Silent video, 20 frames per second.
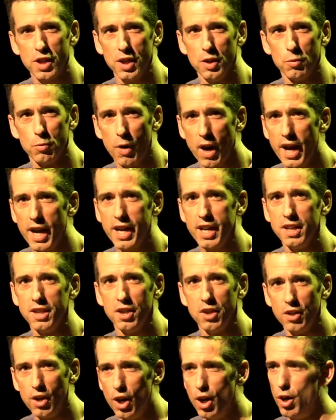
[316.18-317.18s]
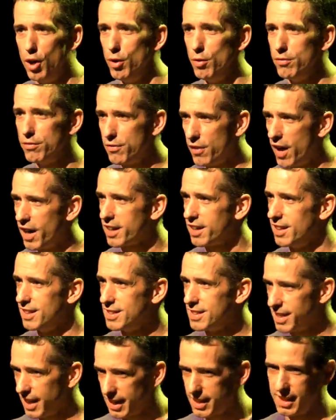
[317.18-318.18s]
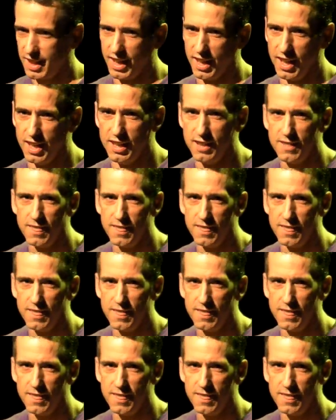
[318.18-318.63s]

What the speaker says: can write your own fucking ticket.